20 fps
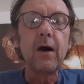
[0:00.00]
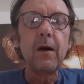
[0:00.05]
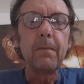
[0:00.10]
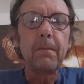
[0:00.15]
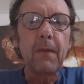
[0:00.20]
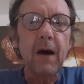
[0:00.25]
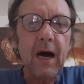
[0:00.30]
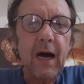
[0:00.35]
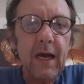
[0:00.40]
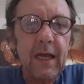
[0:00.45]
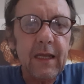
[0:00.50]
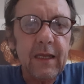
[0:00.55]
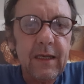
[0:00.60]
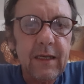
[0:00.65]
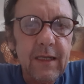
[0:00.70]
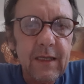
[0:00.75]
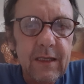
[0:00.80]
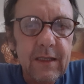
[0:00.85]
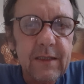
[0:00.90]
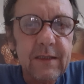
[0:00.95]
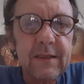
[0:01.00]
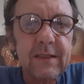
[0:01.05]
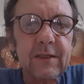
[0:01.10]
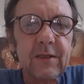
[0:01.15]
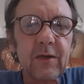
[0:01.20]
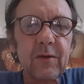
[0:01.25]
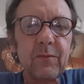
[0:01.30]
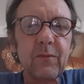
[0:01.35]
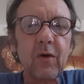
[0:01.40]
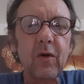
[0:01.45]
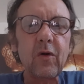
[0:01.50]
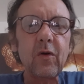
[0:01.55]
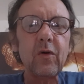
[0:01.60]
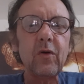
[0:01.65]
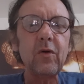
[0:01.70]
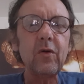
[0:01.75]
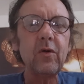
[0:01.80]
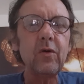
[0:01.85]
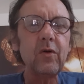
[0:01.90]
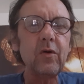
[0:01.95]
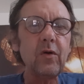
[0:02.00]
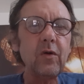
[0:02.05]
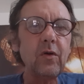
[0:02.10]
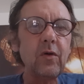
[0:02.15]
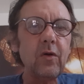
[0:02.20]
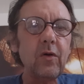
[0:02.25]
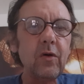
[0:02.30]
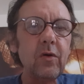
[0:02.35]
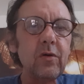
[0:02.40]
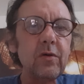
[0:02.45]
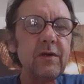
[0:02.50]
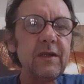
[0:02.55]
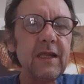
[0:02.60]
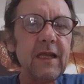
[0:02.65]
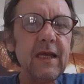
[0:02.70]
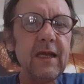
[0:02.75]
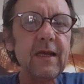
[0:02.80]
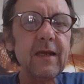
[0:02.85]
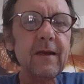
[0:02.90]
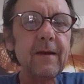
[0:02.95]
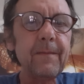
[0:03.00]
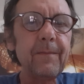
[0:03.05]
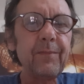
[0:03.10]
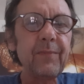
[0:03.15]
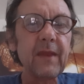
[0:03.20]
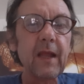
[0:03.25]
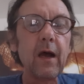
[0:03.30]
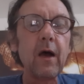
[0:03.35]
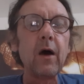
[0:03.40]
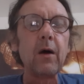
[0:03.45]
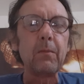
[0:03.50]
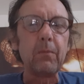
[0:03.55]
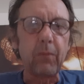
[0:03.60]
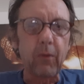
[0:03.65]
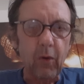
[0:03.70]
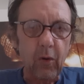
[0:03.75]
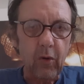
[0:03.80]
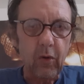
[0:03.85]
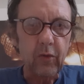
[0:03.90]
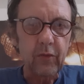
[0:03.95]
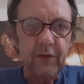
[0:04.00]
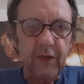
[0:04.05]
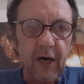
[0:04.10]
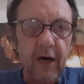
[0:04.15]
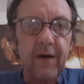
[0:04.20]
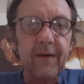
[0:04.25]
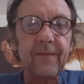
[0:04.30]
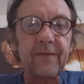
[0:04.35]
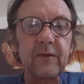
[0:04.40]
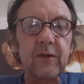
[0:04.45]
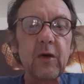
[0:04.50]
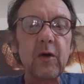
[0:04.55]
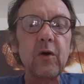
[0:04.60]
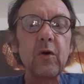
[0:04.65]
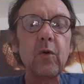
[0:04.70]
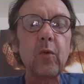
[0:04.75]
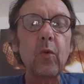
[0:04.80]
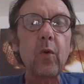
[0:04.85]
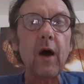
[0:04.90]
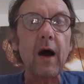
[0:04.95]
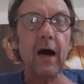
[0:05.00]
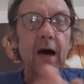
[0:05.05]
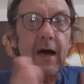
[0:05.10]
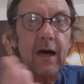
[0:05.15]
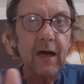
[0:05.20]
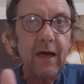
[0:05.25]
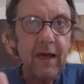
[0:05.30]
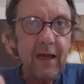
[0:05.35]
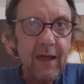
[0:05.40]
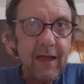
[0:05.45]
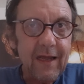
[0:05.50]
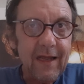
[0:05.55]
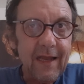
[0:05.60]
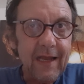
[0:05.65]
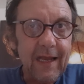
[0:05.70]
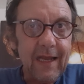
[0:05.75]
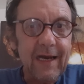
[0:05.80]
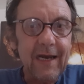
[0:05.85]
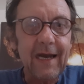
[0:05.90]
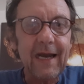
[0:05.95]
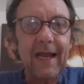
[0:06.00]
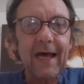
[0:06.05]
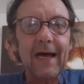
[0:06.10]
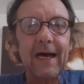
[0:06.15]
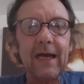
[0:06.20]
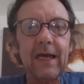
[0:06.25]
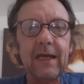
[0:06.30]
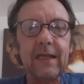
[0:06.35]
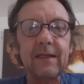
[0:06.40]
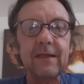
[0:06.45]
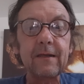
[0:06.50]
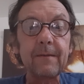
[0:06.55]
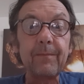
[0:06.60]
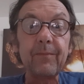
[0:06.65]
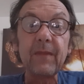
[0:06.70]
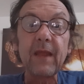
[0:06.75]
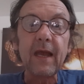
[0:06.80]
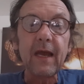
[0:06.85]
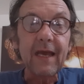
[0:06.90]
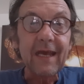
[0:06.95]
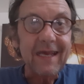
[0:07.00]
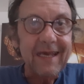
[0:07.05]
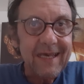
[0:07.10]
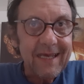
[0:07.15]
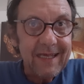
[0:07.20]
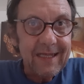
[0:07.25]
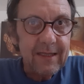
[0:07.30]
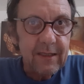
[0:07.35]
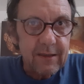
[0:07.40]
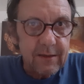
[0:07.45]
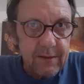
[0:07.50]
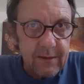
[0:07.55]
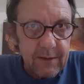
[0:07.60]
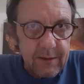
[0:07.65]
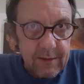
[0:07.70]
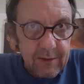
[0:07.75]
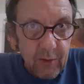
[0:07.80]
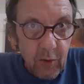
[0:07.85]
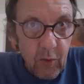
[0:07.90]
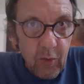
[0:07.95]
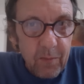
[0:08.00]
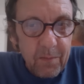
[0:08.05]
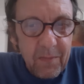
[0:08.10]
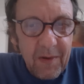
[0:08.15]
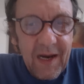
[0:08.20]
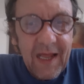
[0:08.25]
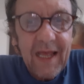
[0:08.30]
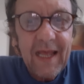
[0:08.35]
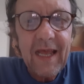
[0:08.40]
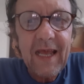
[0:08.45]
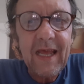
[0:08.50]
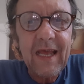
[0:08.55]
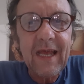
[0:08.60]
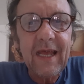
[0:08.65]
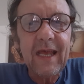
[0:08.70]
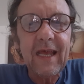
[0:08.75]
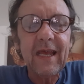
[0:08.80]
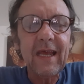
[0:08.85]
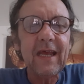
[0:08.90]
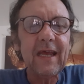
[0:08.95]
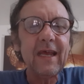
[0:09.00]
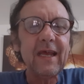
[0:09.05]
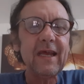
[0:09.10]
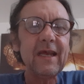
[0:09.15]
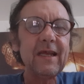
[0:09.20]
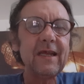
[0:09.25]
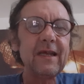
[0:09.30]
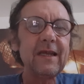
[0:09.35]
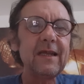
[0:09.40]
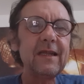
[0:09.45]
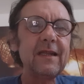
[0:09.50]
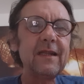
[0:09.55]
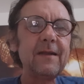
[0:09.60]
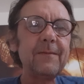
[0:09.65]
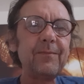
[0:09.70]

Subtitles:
mine is the morning, born of the one light, hidden so plain.